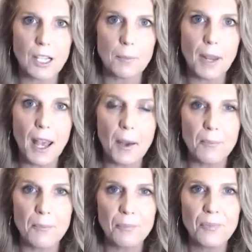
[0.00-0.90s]
ma'am,
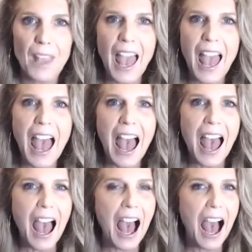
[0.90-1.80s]
I